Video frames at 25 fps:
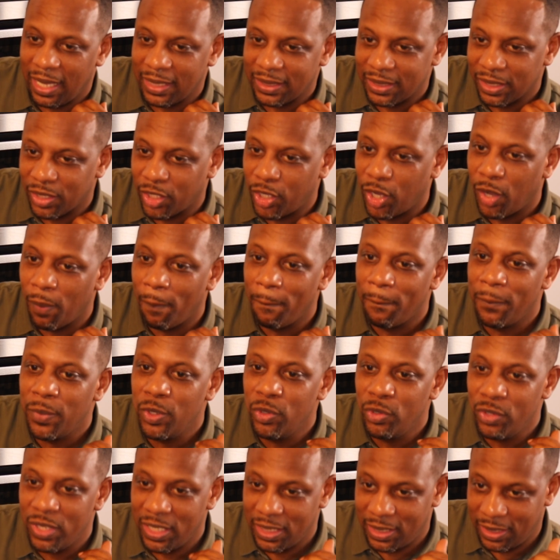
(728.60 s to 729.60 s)
As a
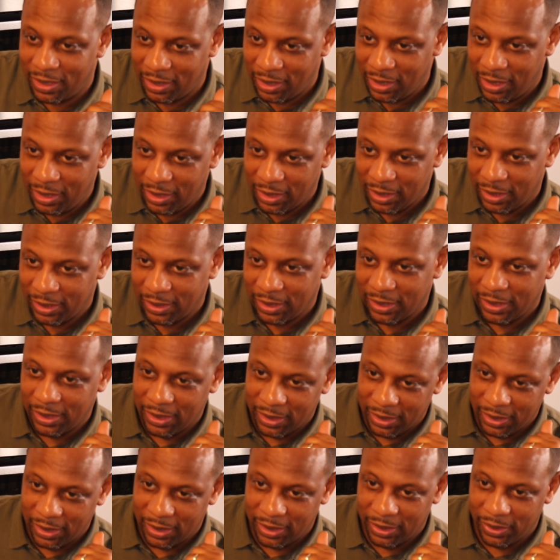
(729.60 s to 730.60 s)
community,
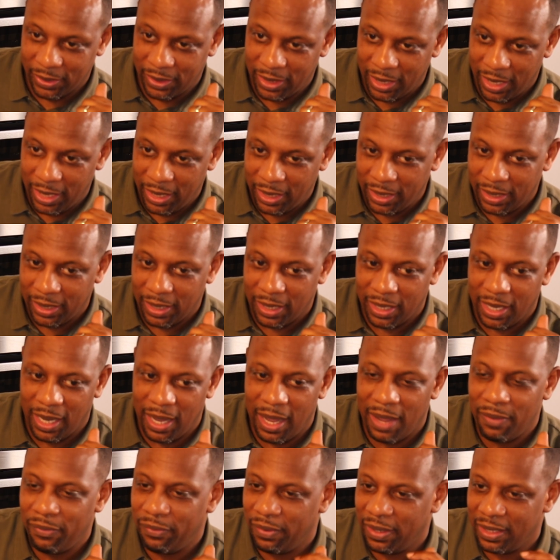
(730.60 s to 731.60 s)
okay,
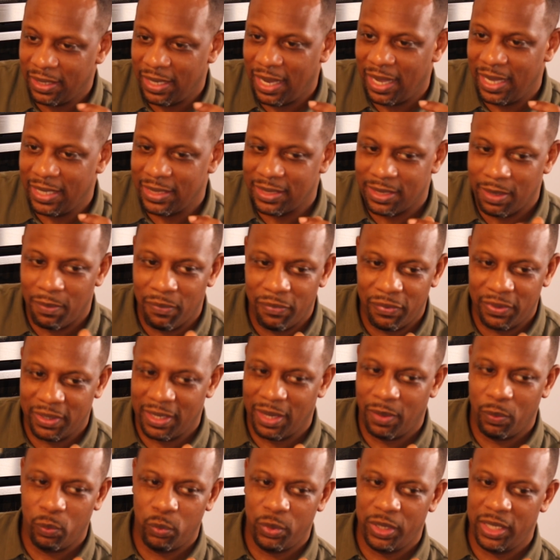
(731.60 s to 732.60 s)
I think that it's something
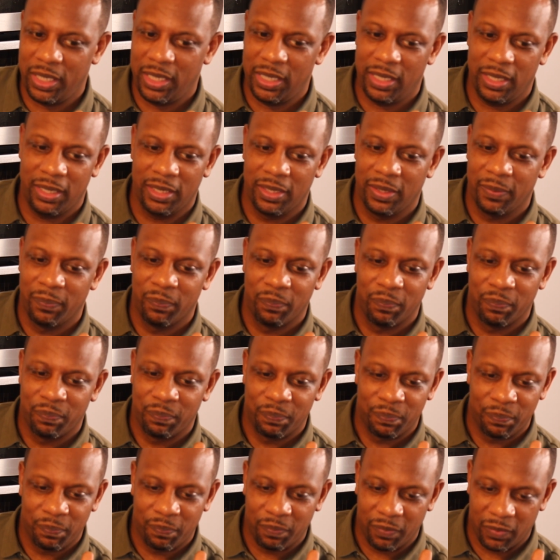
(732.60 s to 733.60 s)
that we.
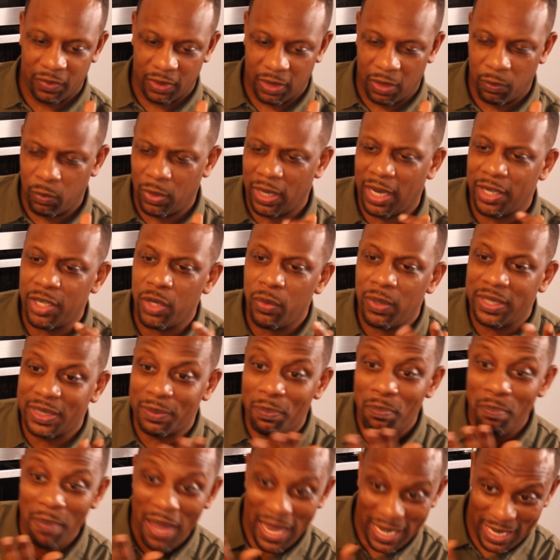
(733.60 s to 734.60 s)
Well, I know as
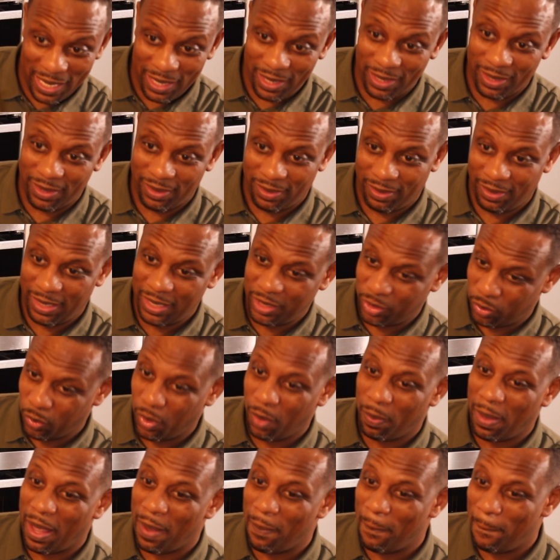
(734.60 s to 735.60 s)
men, let's
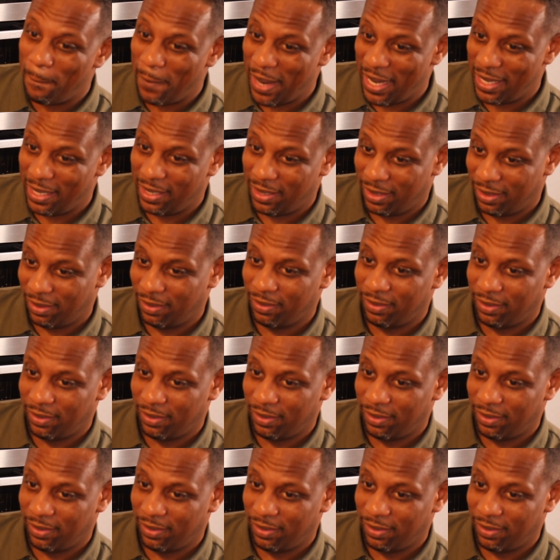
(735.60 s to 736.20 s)
talk about mm. men.